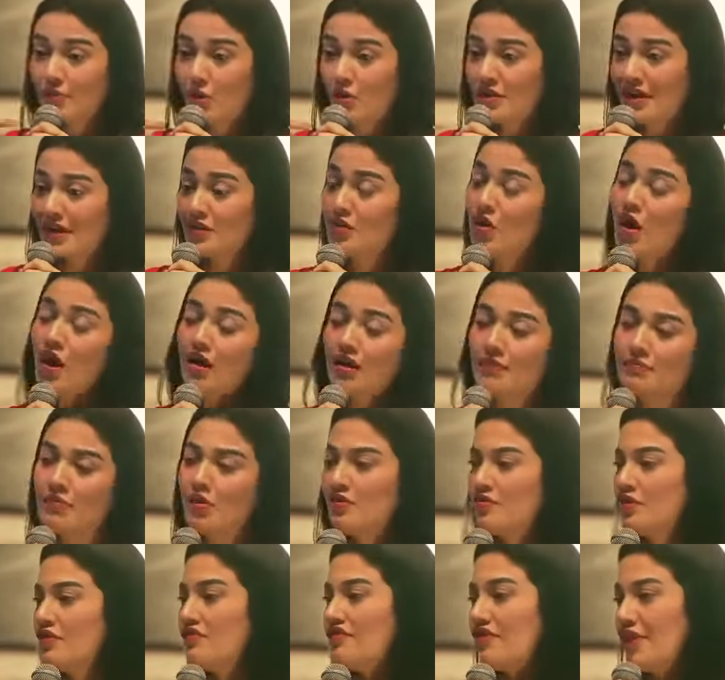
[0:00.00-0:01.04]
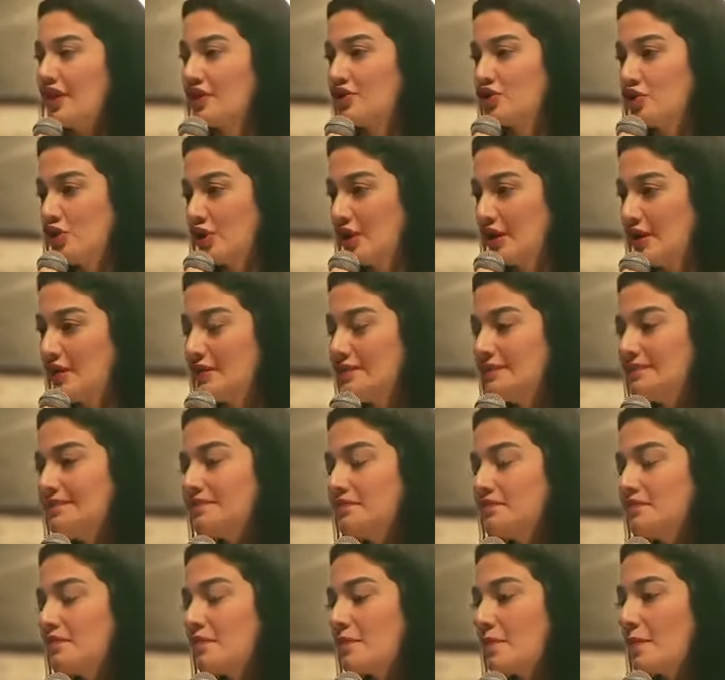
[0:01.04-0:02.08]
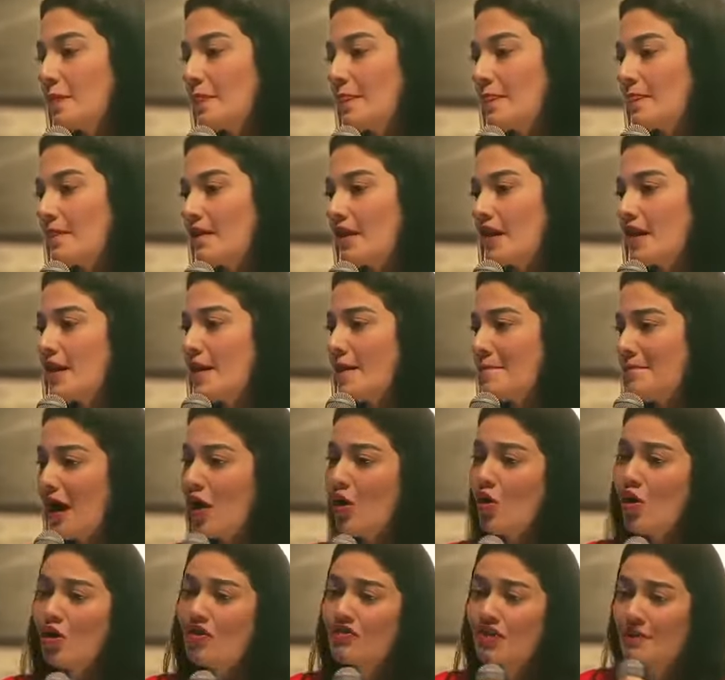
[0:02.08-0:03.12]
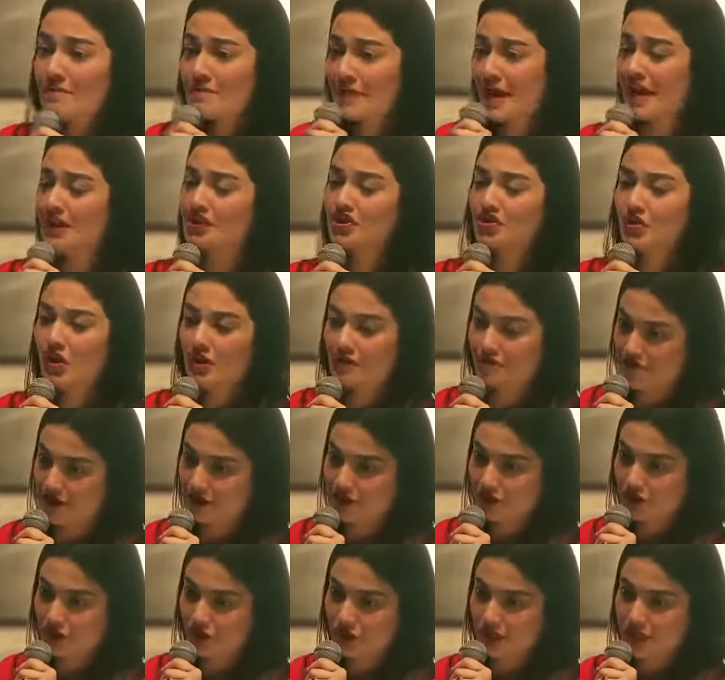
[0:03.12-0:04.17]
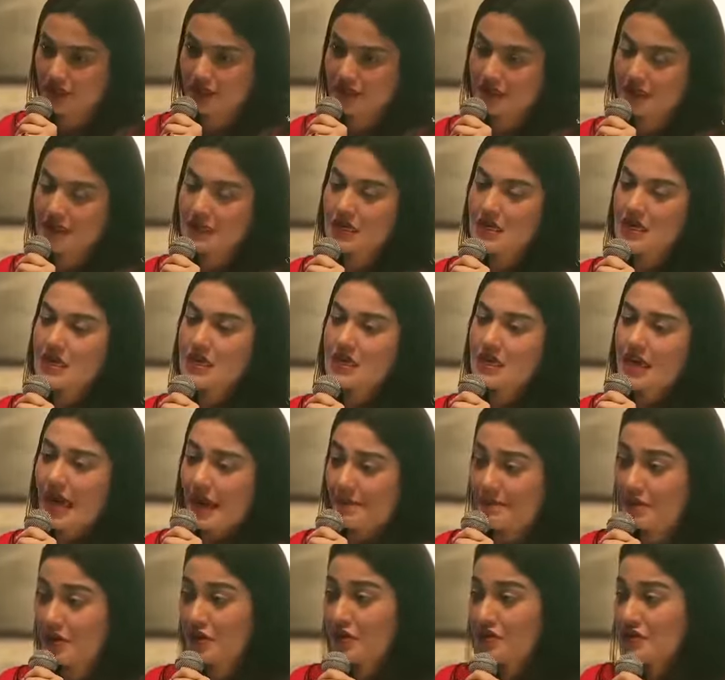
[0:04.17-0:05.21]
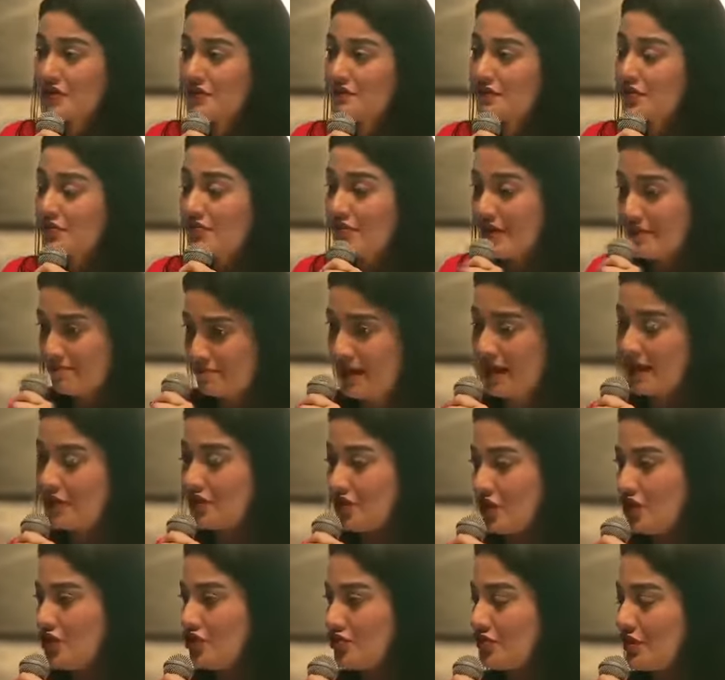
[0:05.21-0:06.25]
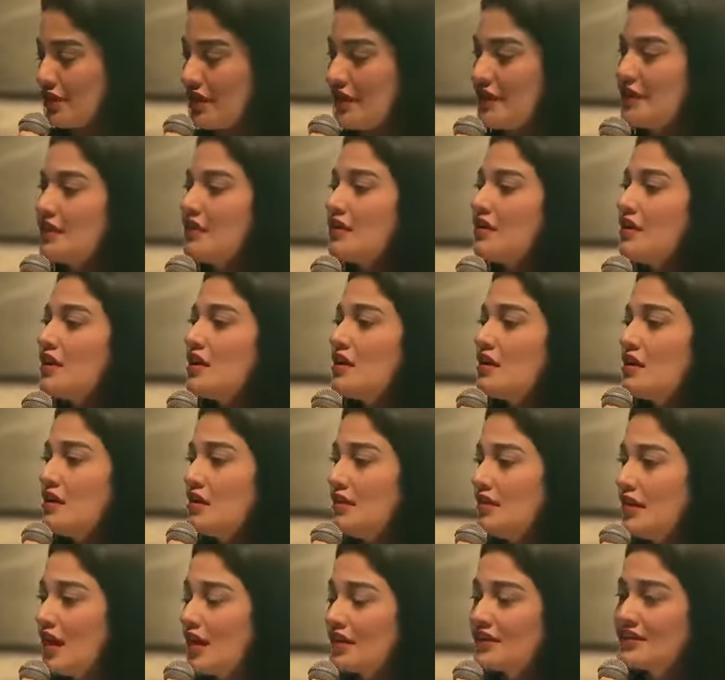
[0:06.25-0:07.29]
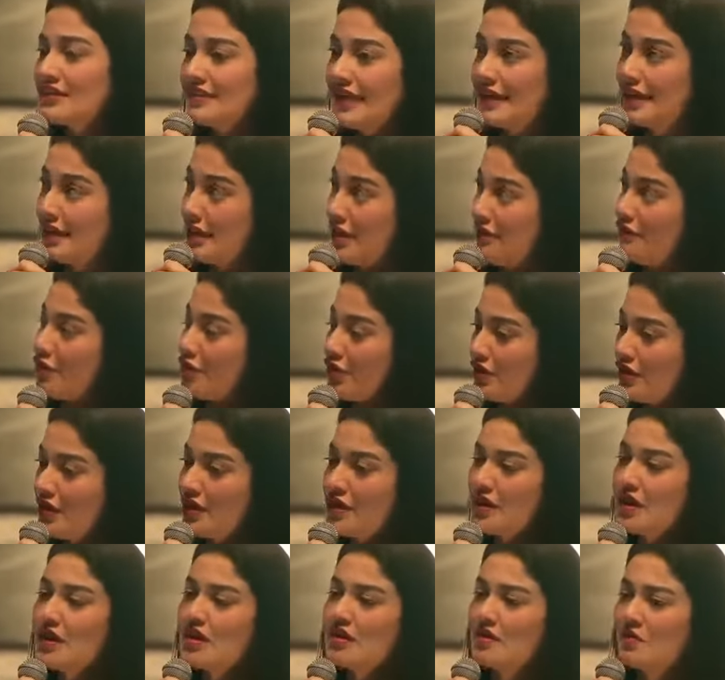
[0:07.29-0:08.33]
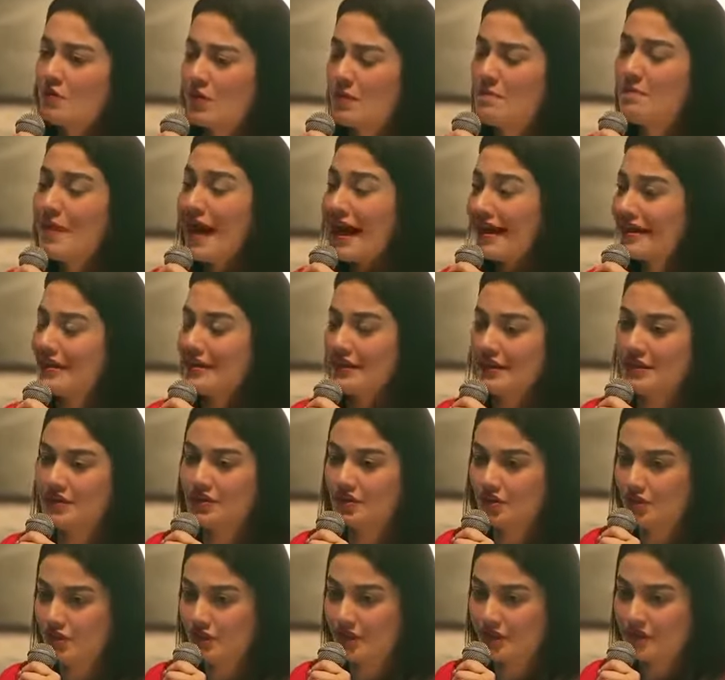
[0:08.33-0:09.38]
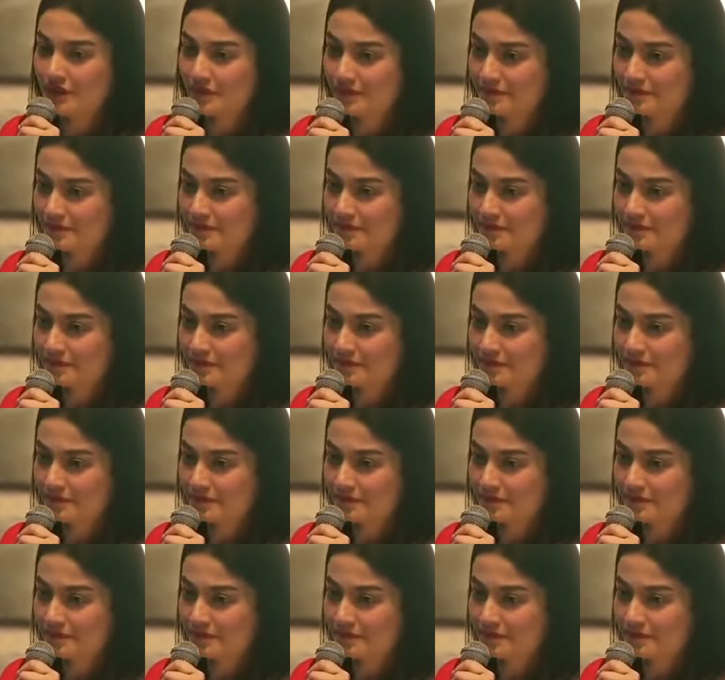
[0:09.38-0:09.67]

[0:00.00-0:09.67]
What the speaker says: bone and collarbone were fractured. My whole rib cage got fractured. And because of the rib cage injury, lungs and liver were badly injured.